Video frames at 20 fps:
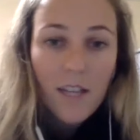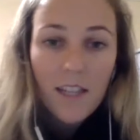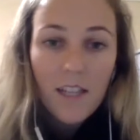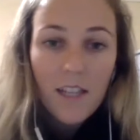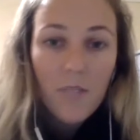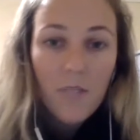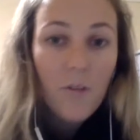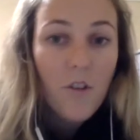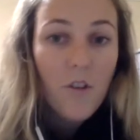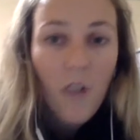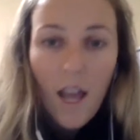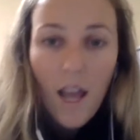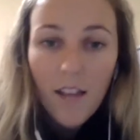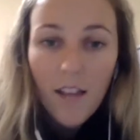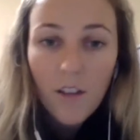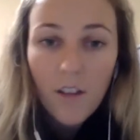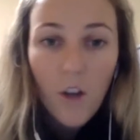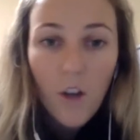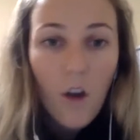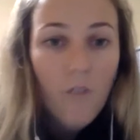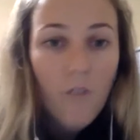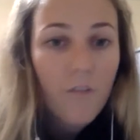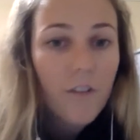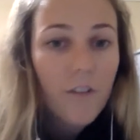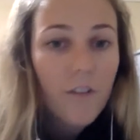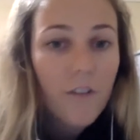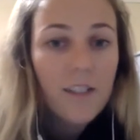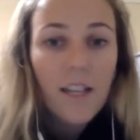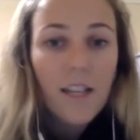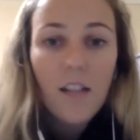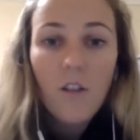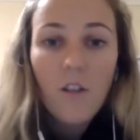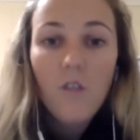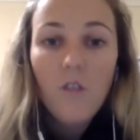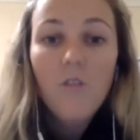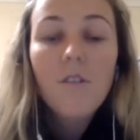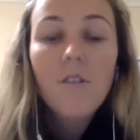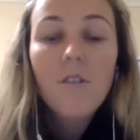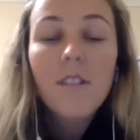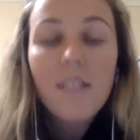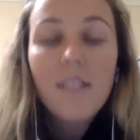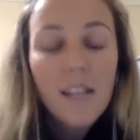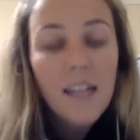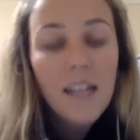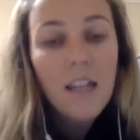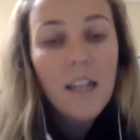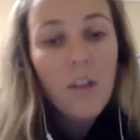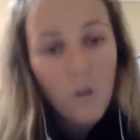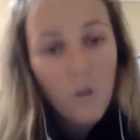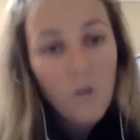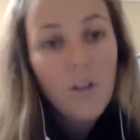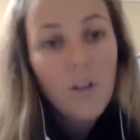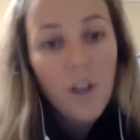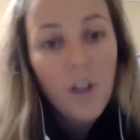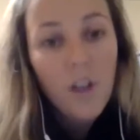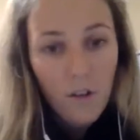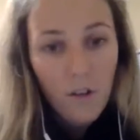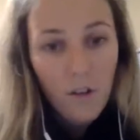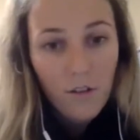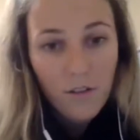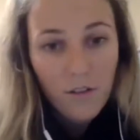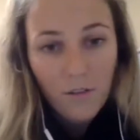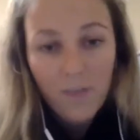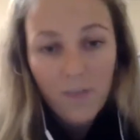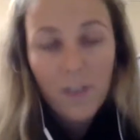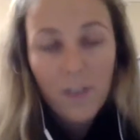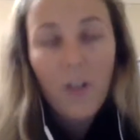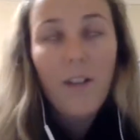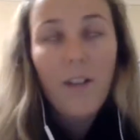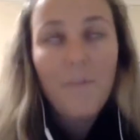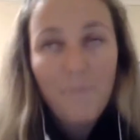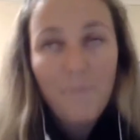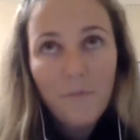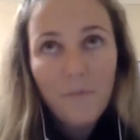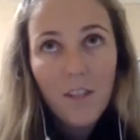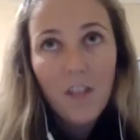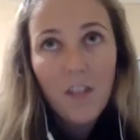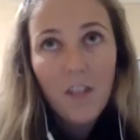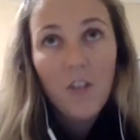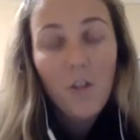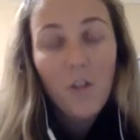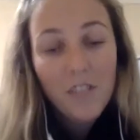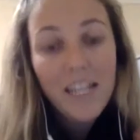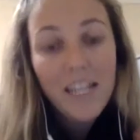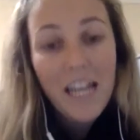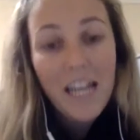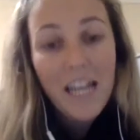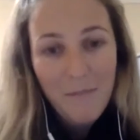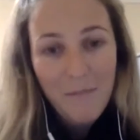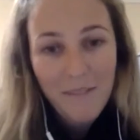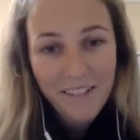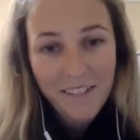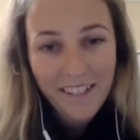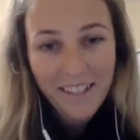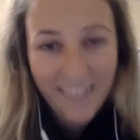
these, when you're at the conference and you see your girls, or sorry, your team,